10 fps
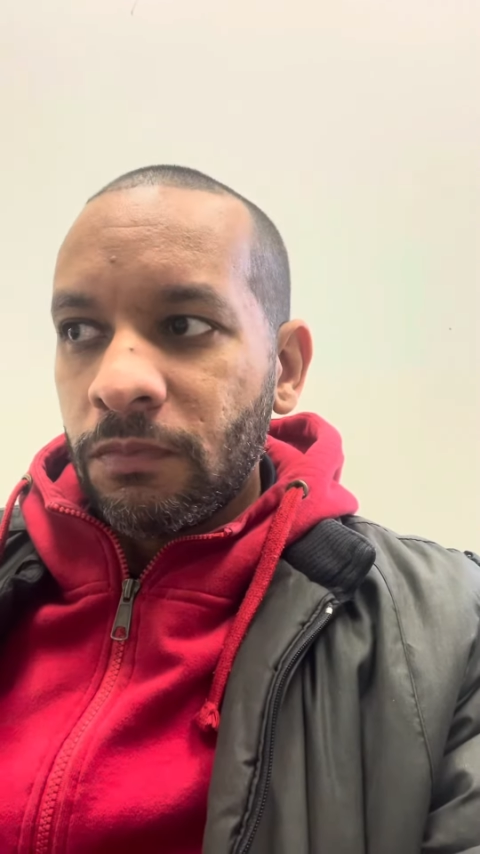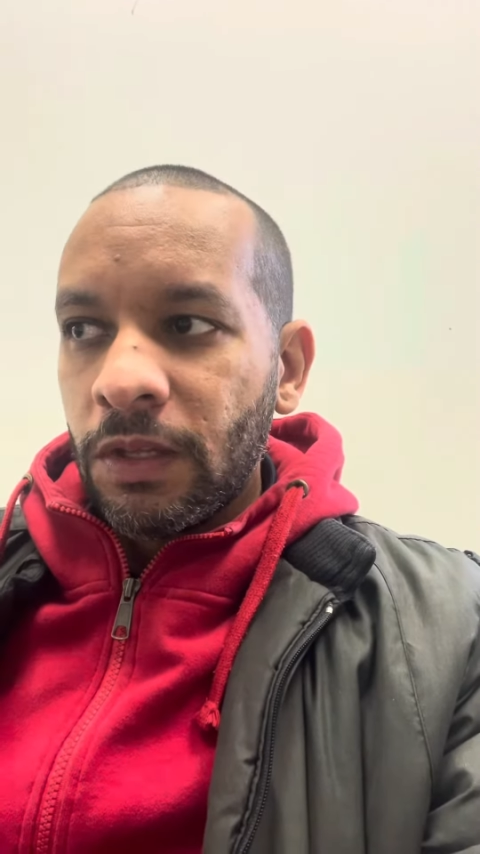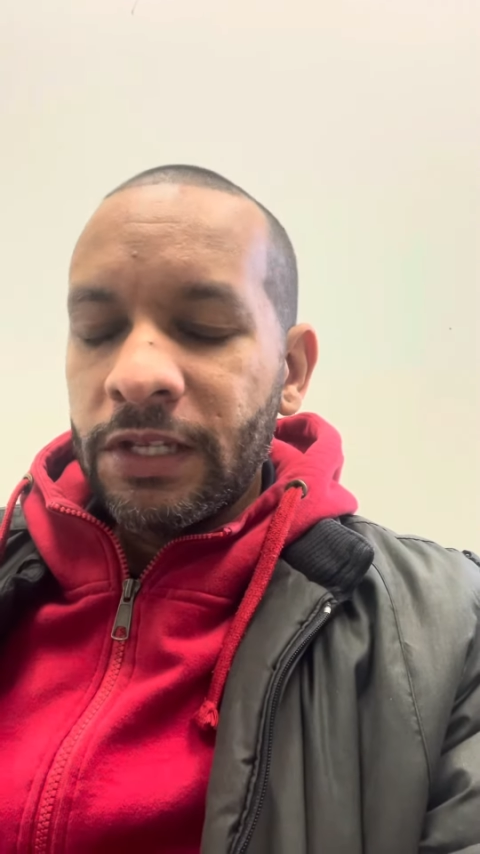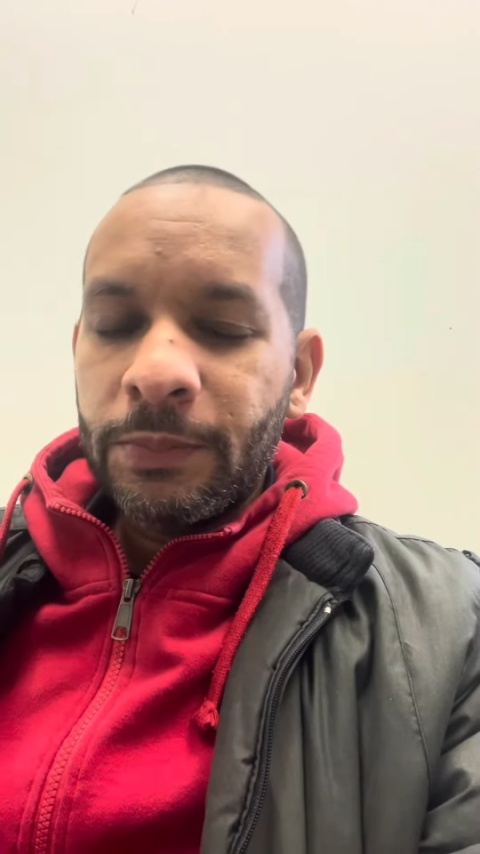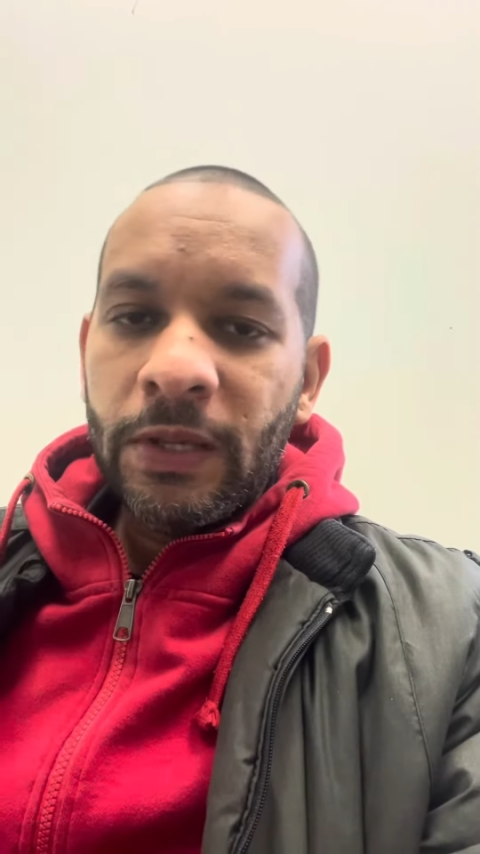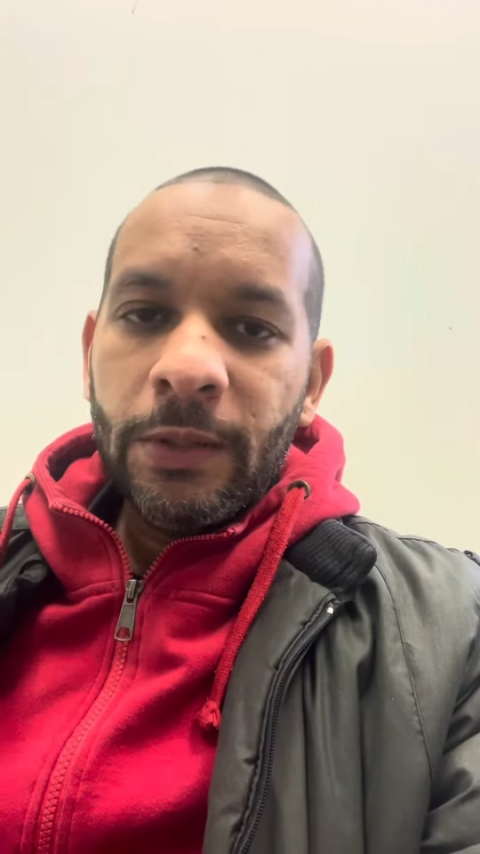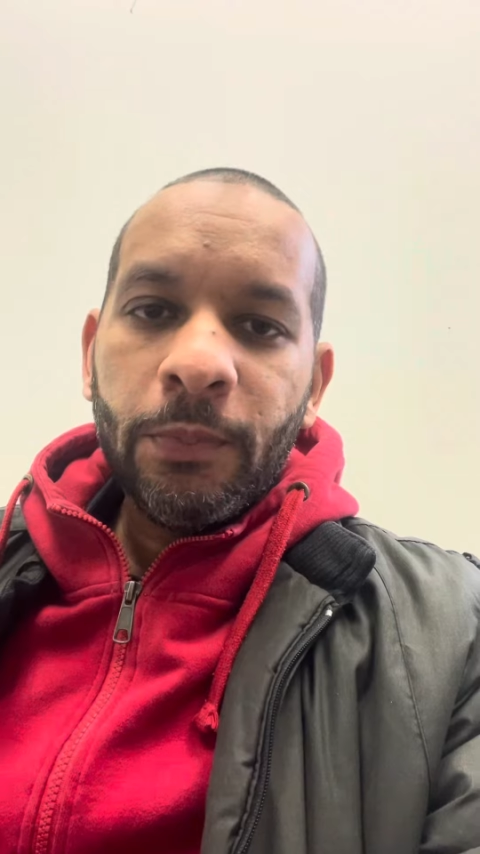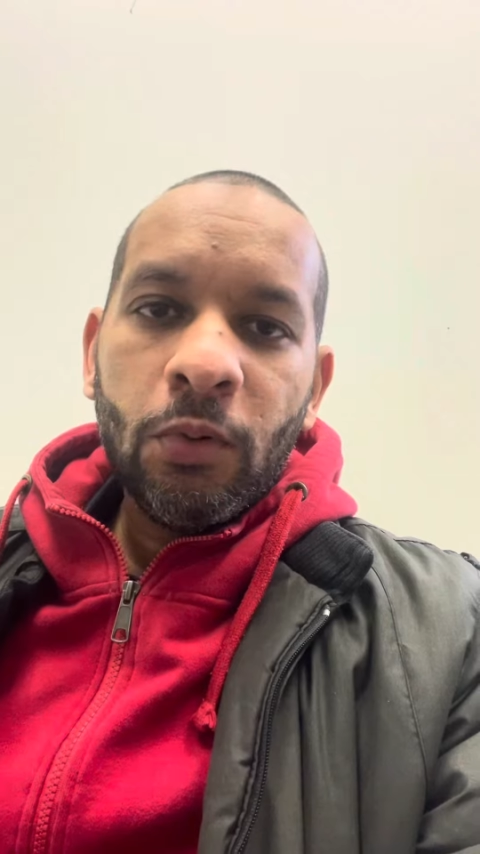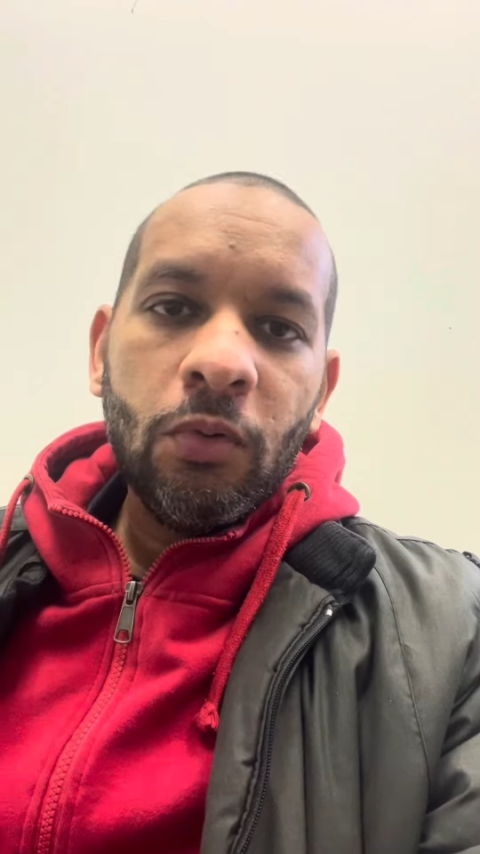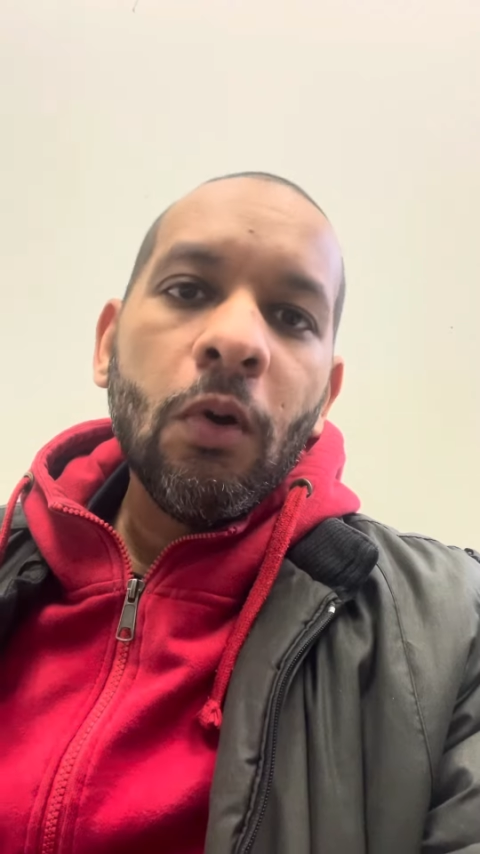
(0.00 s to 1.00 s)
is
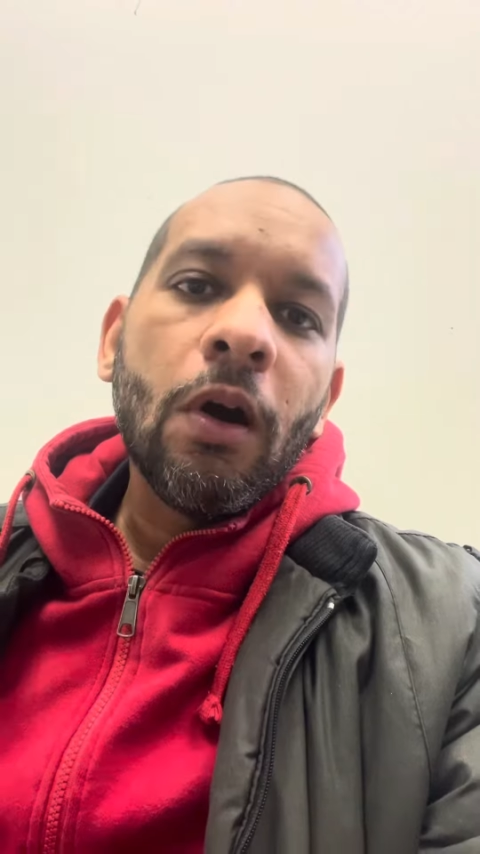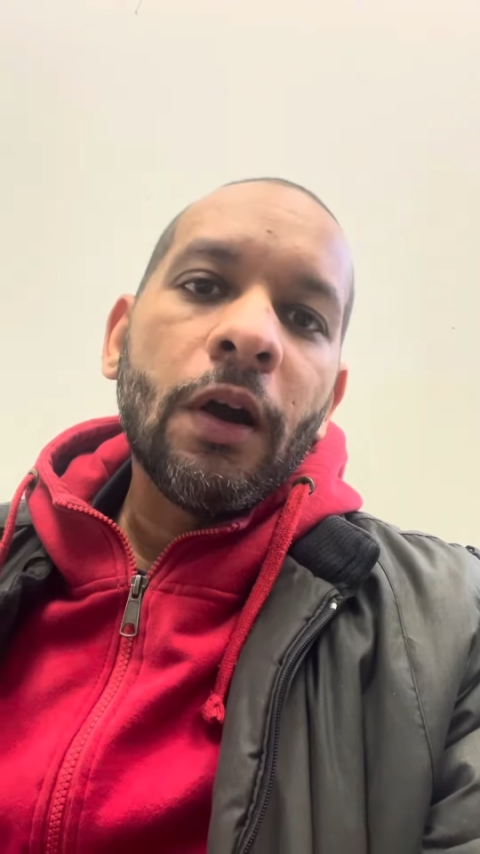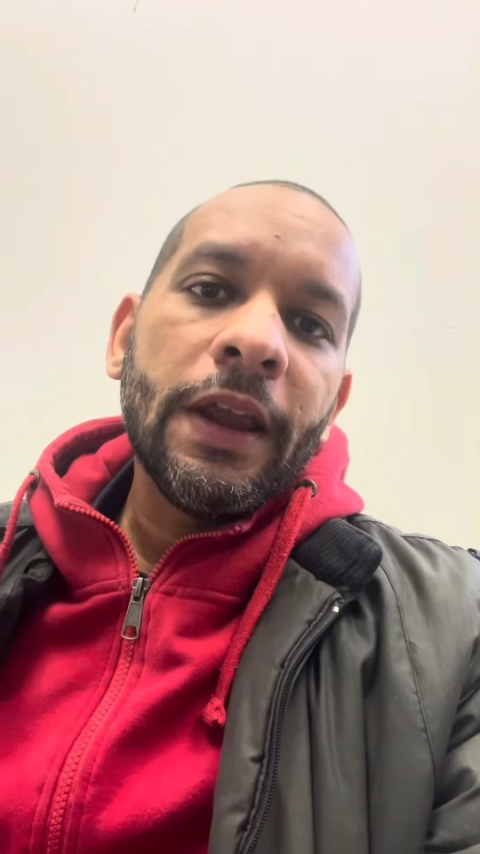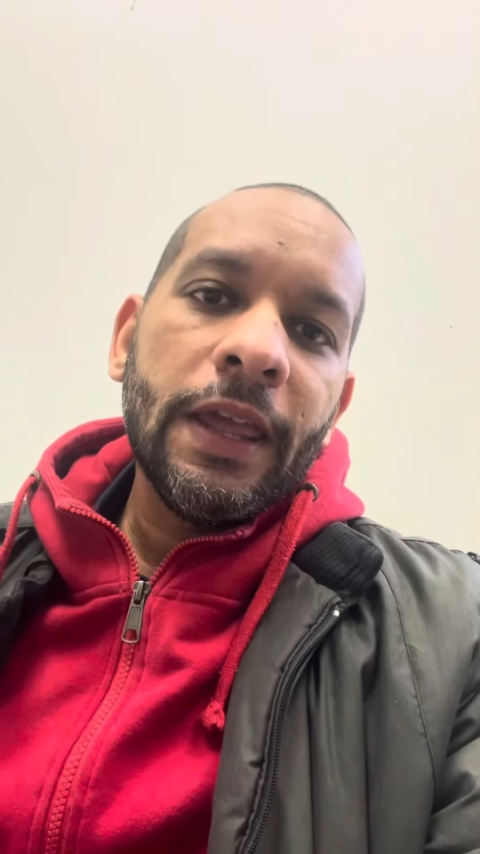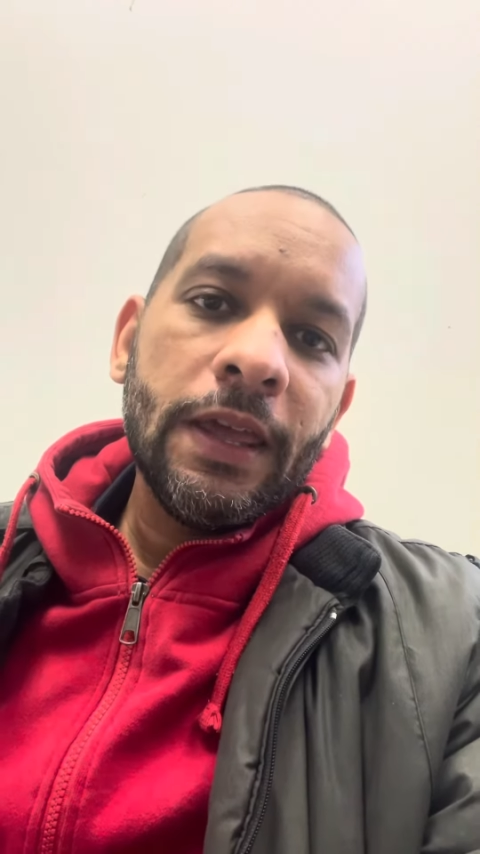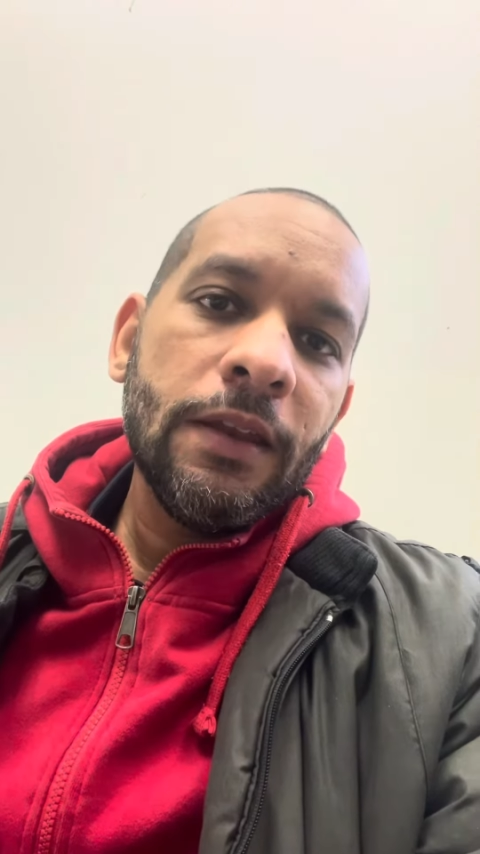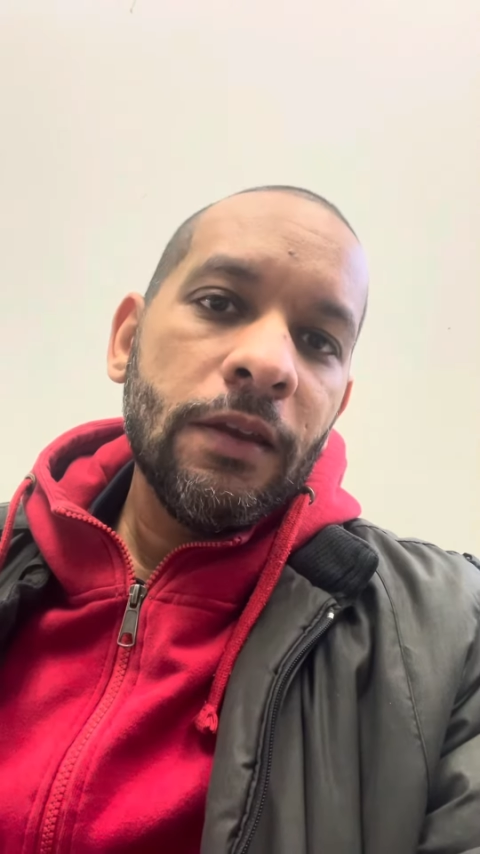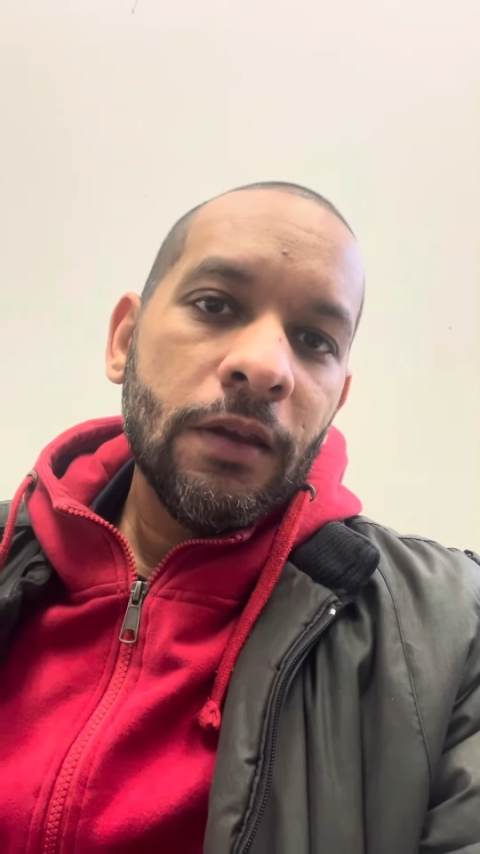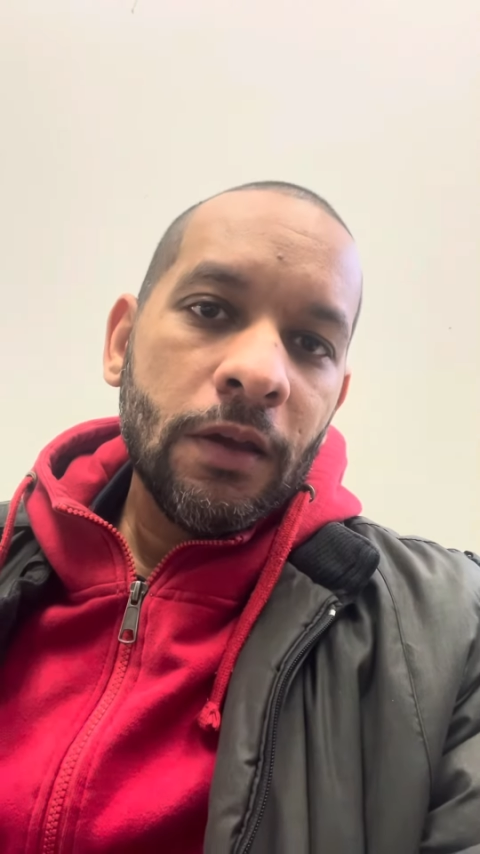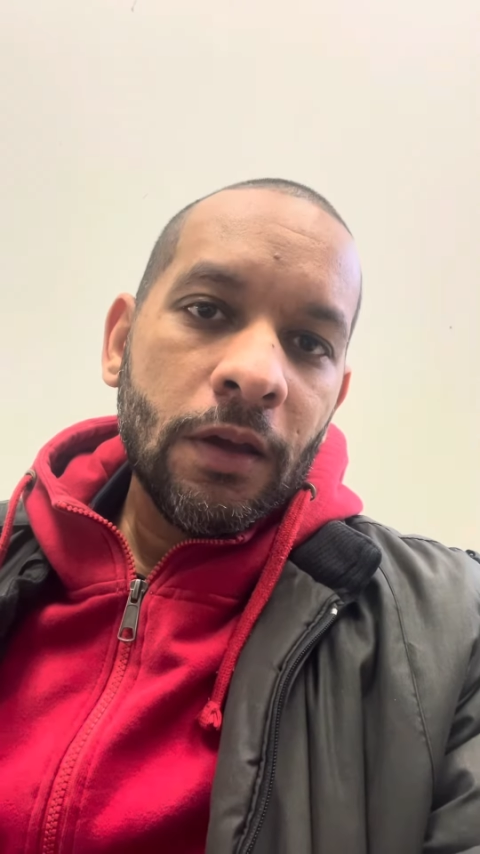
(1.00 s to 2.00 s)
people who are in